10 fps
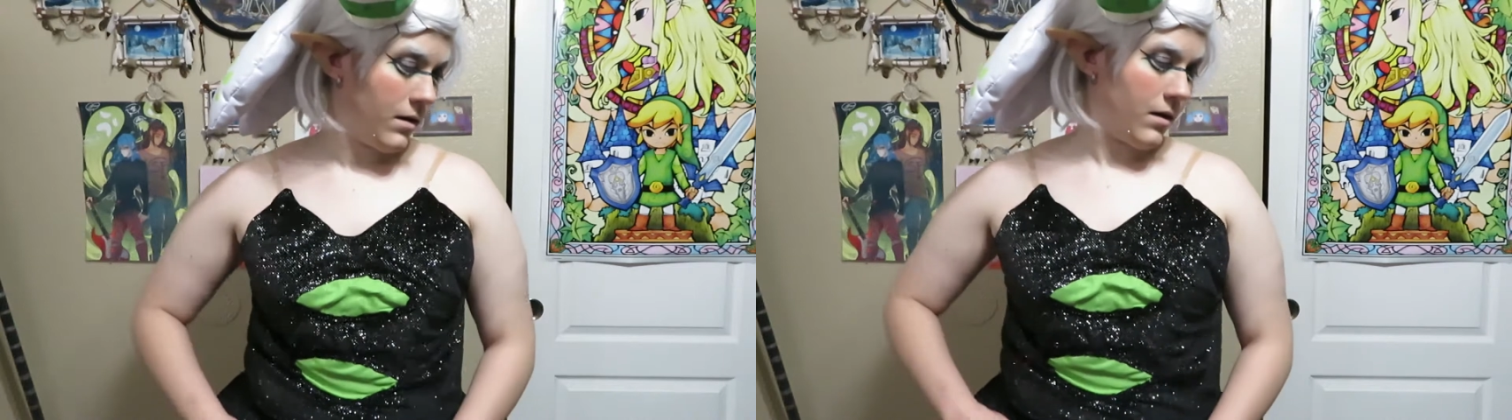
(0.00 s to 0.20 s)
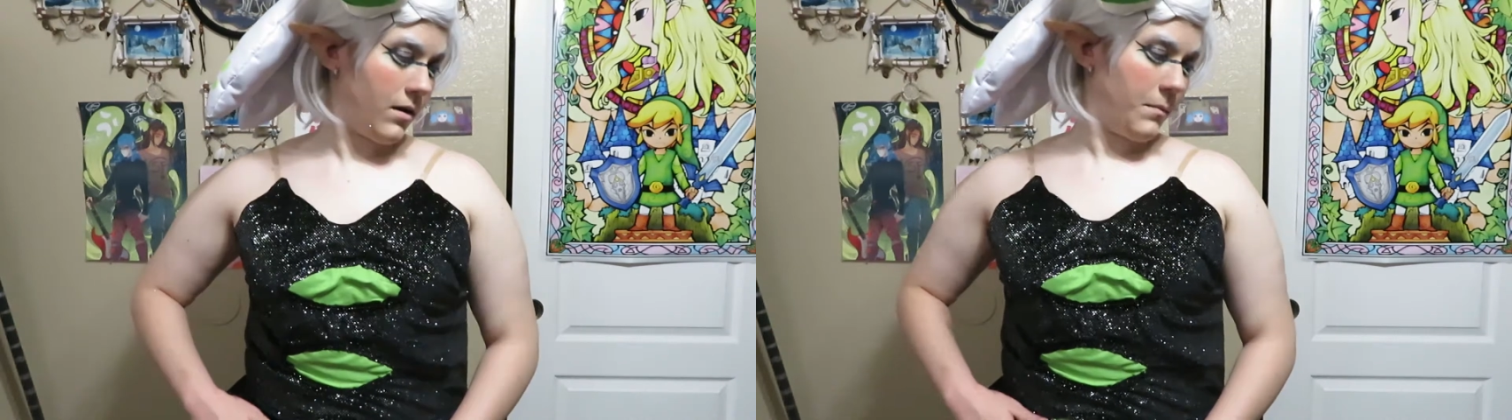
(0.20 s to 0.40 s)

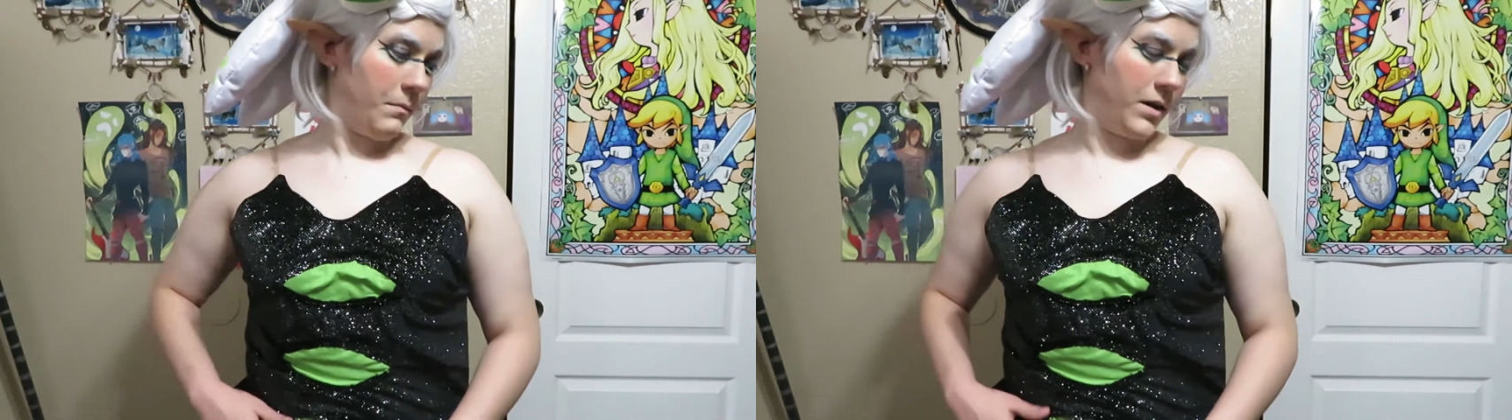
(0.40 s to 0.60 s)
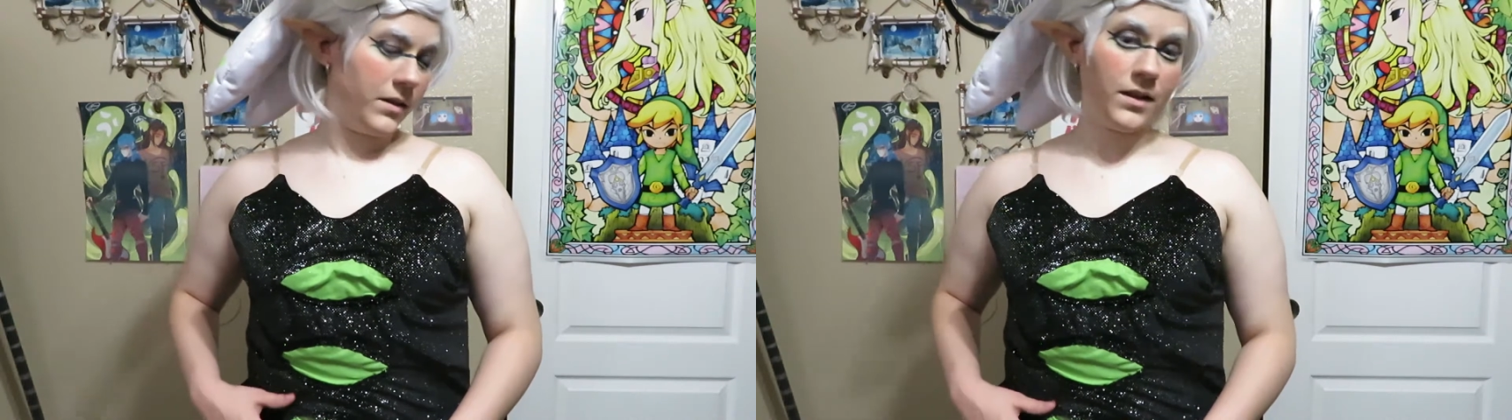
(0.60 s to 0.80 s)

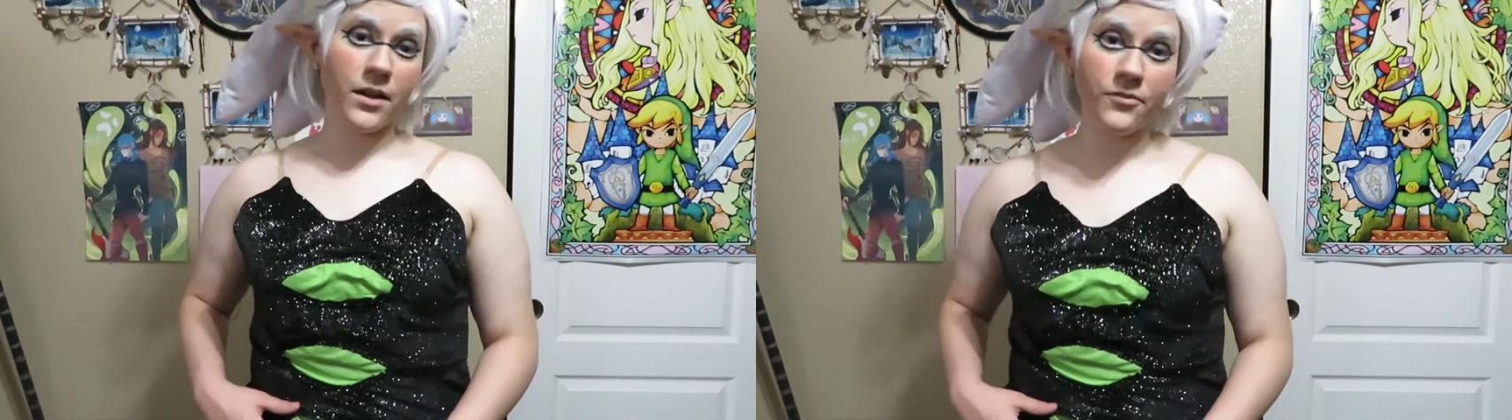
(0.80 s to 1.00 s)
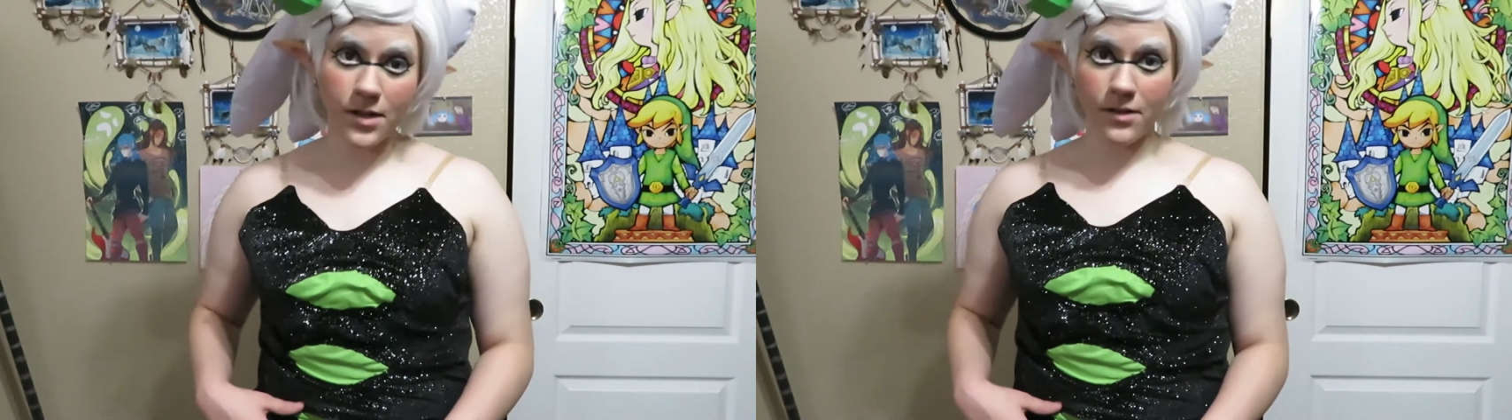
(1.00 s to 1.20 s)
And then
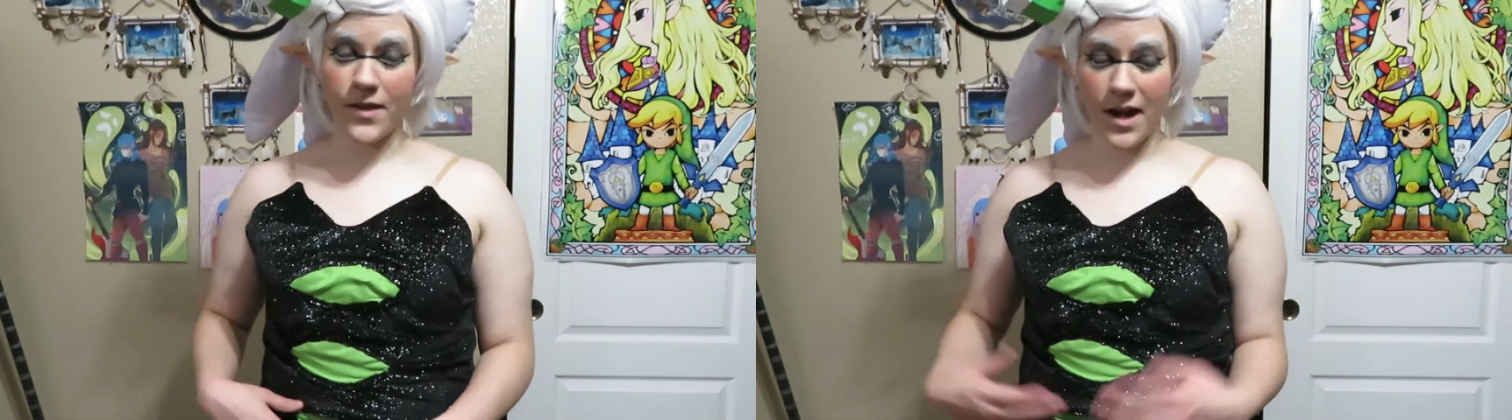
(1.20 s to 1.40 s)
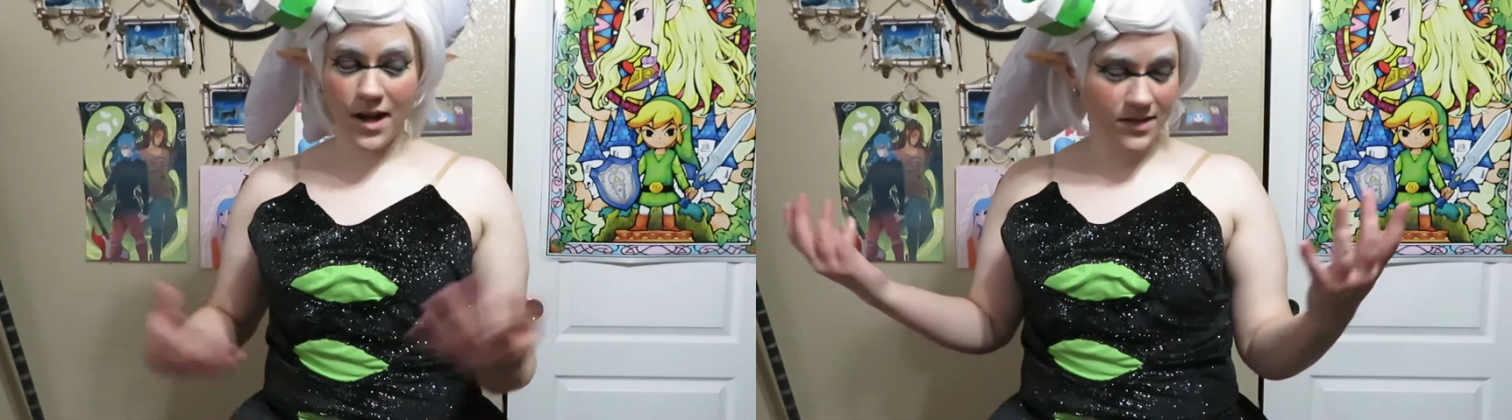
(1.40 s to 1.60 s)
after all of
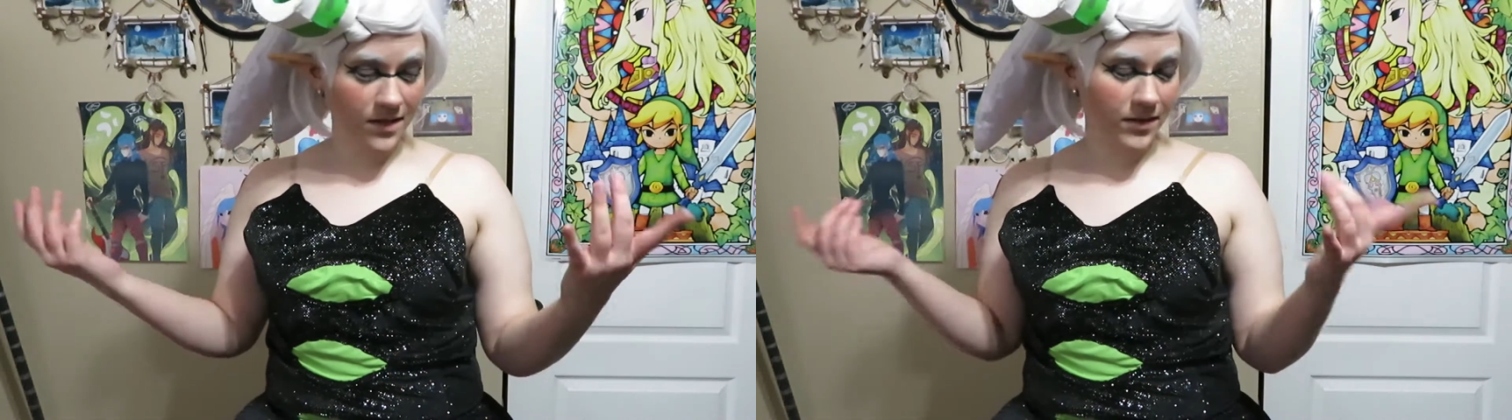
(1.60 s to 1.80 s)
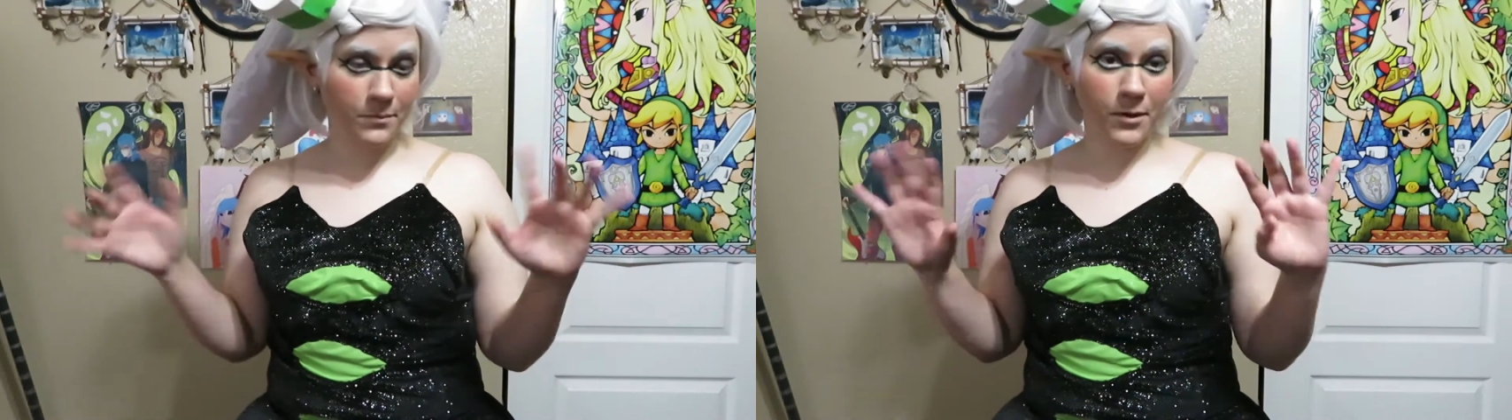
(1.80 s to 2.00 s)
that, I
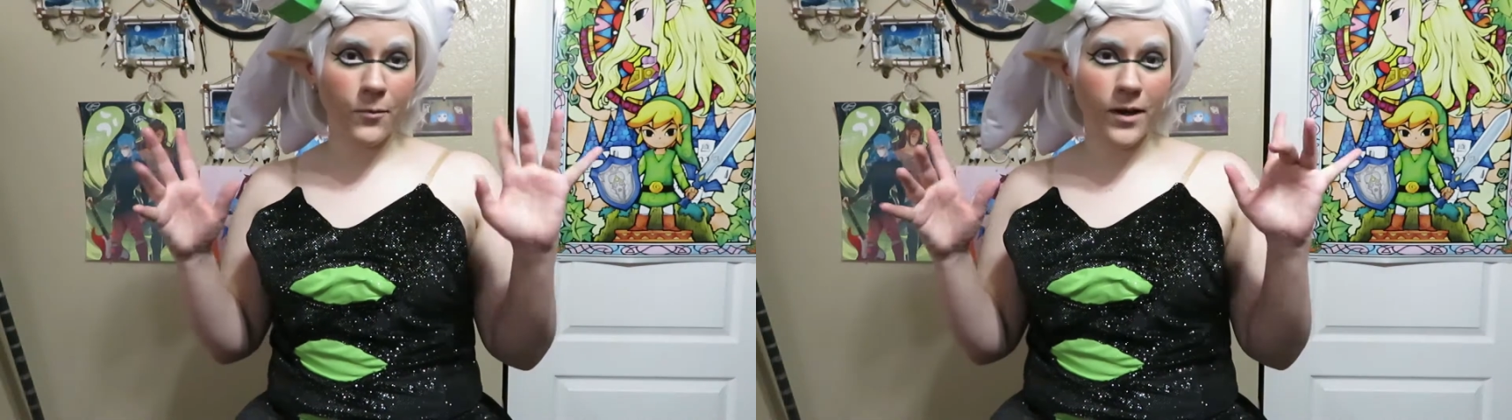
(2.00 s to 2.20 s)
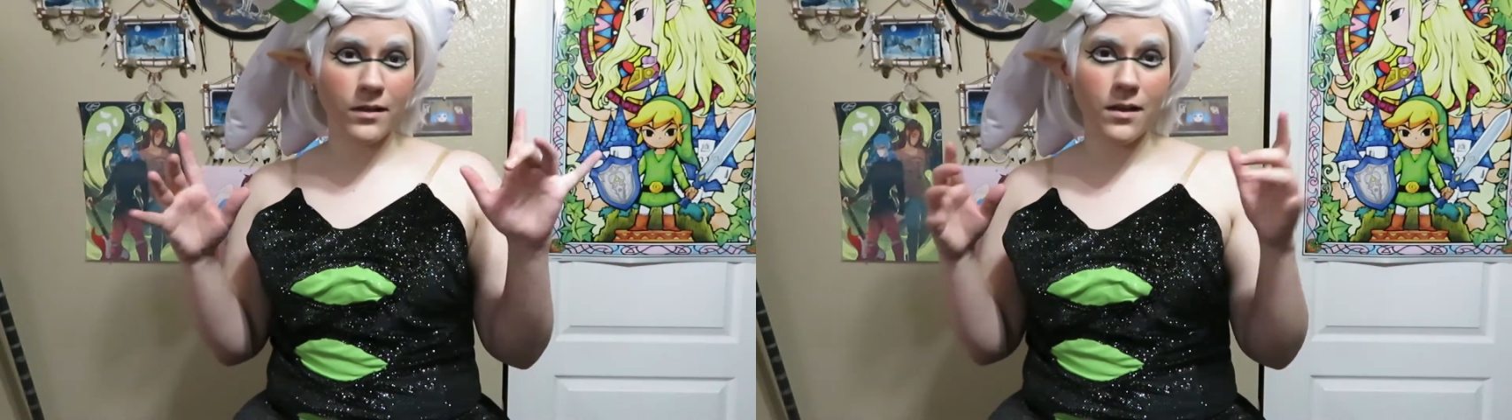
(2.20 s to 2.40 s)
still need my
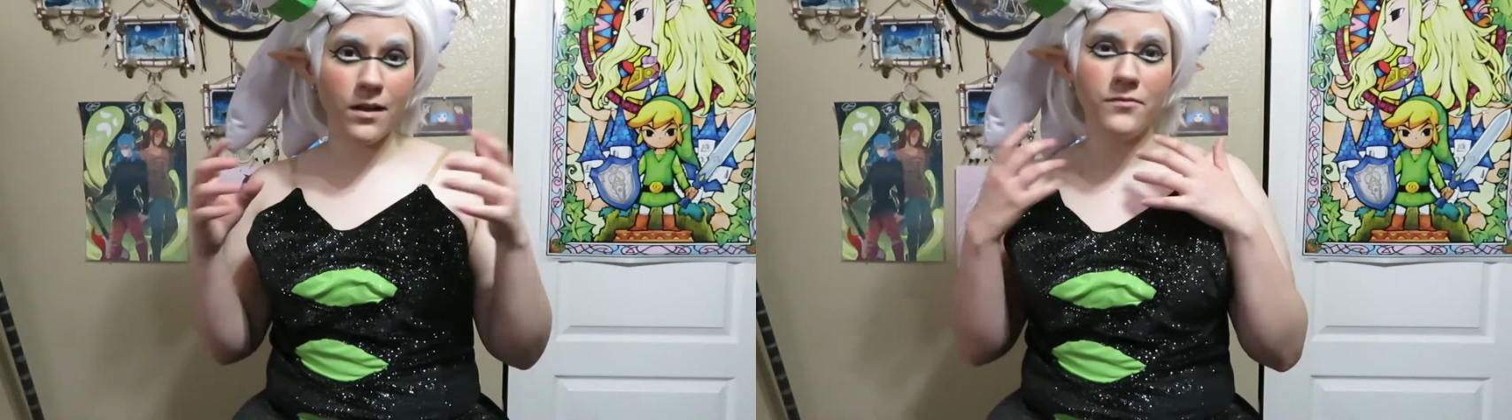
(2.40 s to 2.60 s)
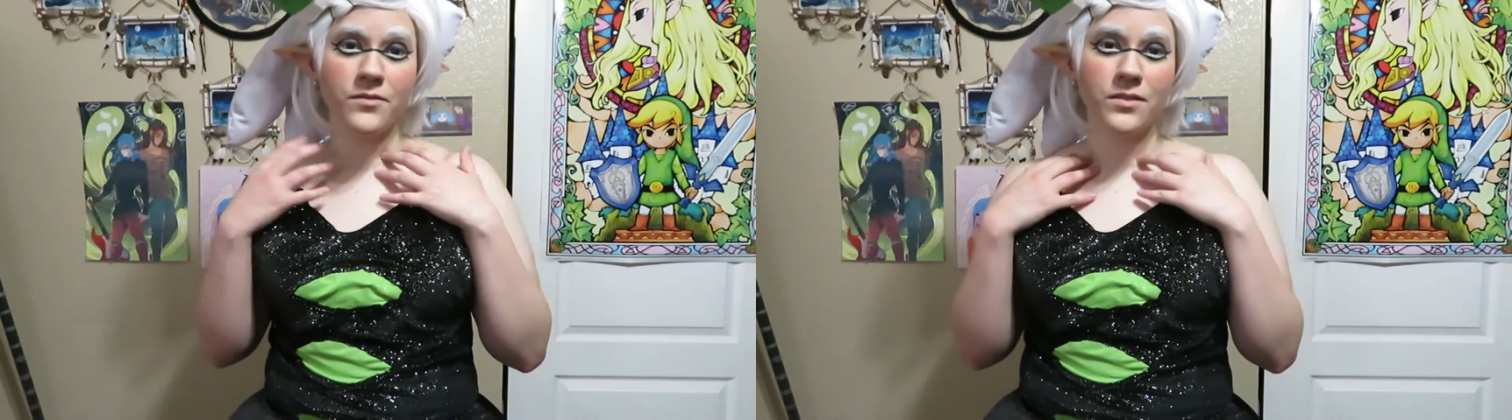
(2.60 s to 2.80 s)
white
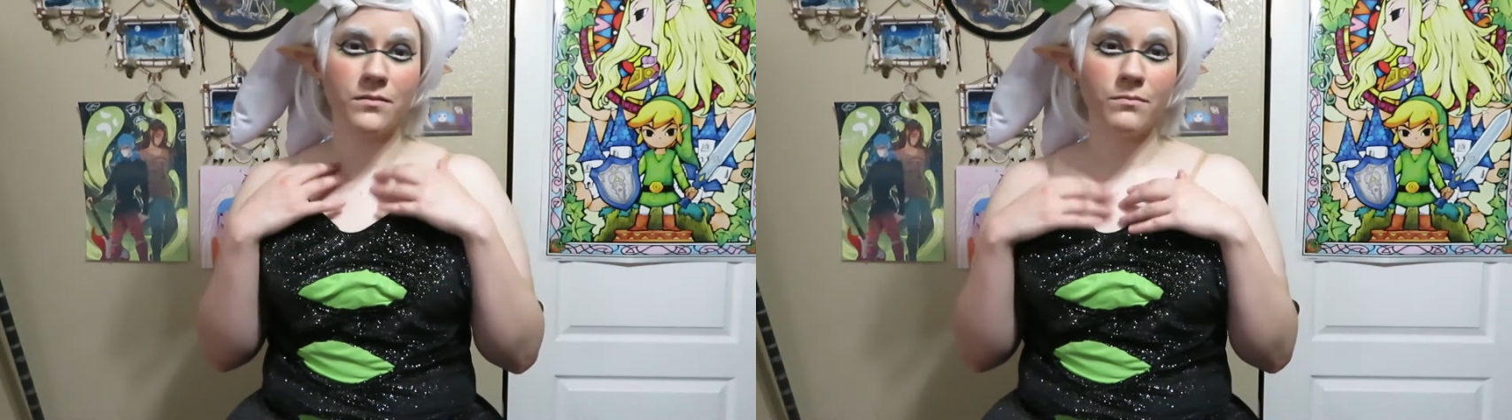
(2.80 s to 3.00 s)
gloves,